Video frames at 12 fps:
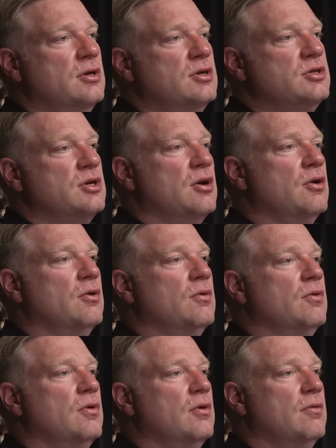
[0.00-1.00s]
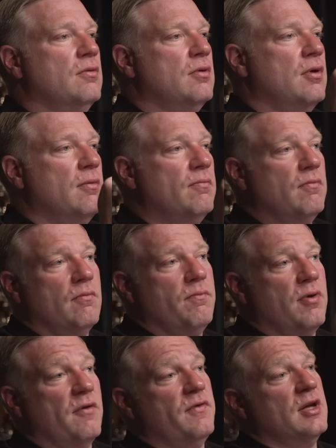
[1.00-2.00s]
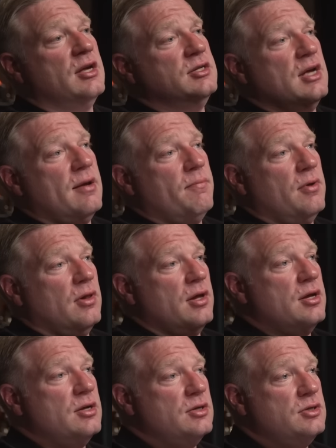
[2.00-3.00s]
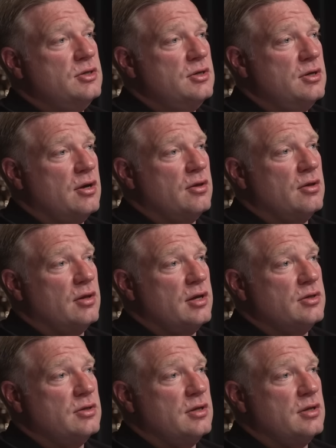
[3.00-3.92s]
so perfect example is you know the